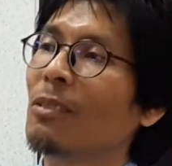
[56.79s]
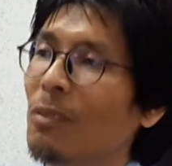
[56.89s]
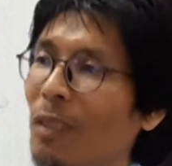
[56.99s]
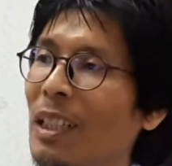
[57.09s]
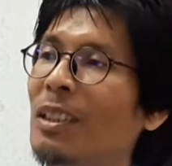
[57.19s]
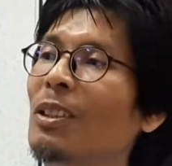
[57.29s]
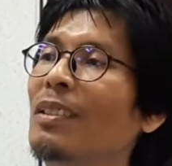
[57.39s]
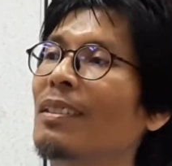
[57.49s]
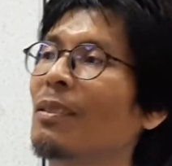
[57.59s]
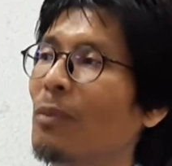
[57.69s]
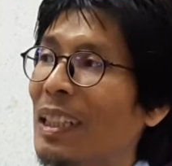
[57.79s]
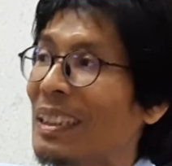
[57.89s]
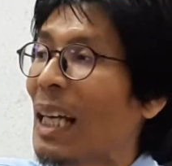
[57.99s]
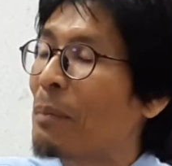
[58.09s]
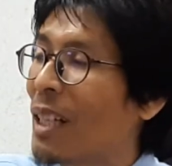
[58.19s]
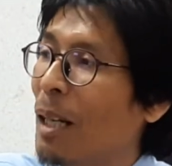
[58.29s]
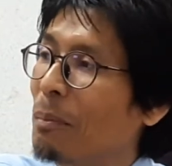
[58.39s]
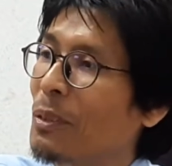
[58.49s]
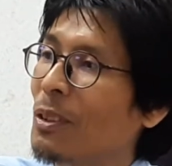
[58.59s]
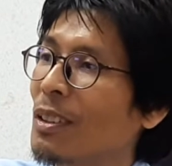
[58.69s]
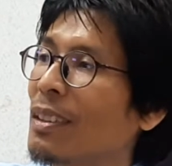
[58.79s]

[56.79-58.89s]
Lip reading: when the time comes.